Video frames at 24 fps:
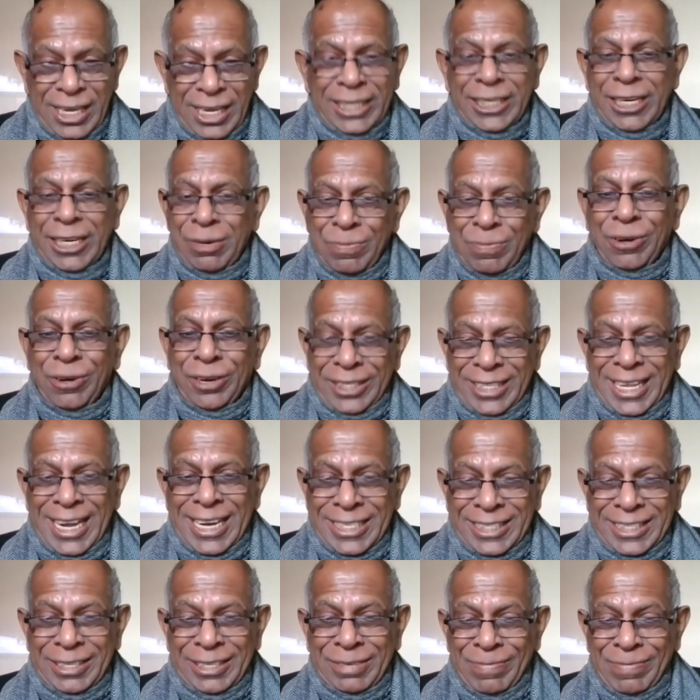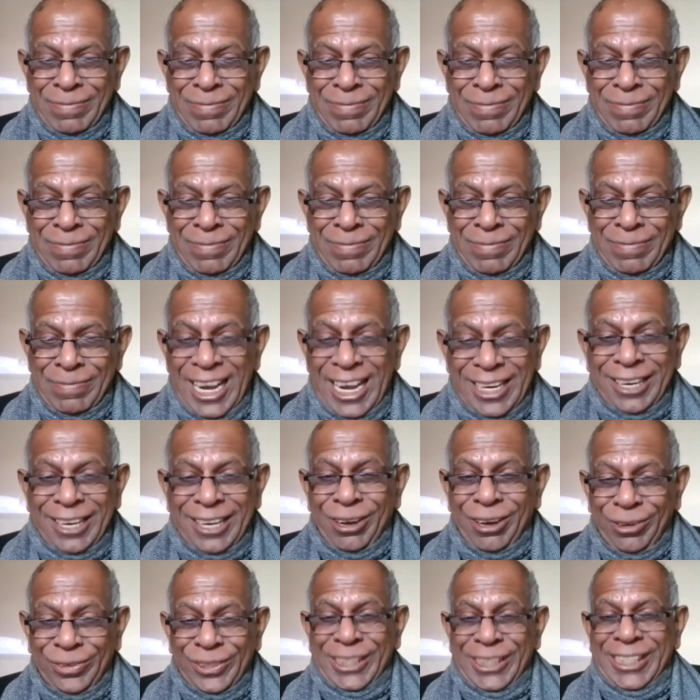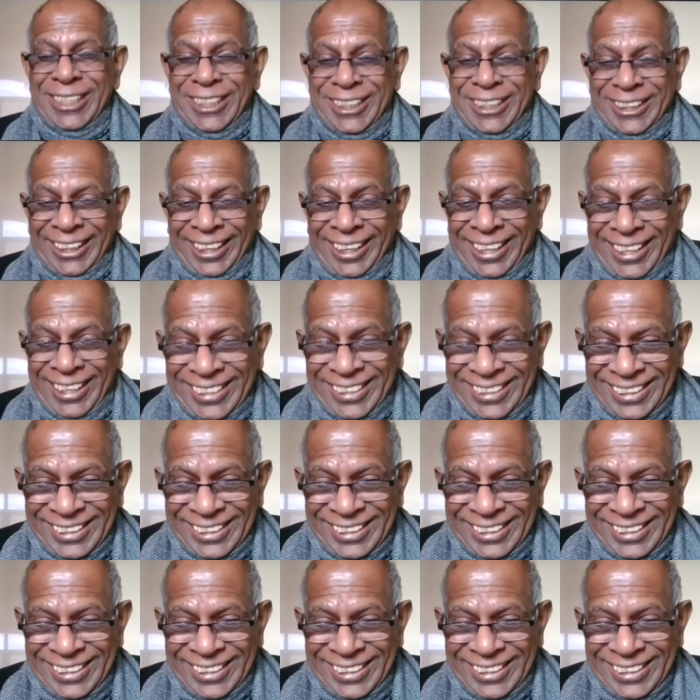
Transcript: a little more than the monthly salary of a teacher.